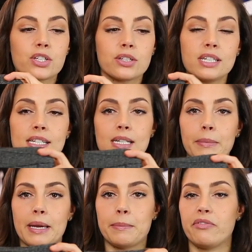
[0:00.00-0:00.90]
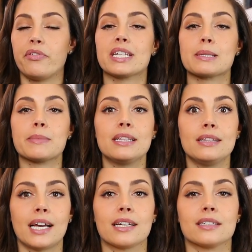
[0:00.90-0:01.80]
So this little baby fits me
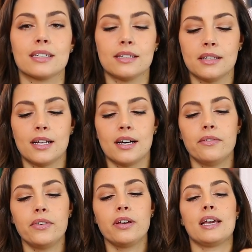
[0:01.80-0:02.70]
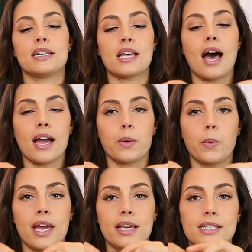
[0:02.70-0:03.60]
like a glove. It's high
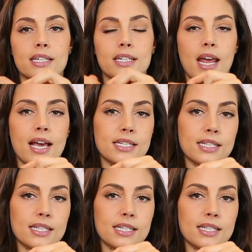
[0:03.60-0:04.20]
waist and it has a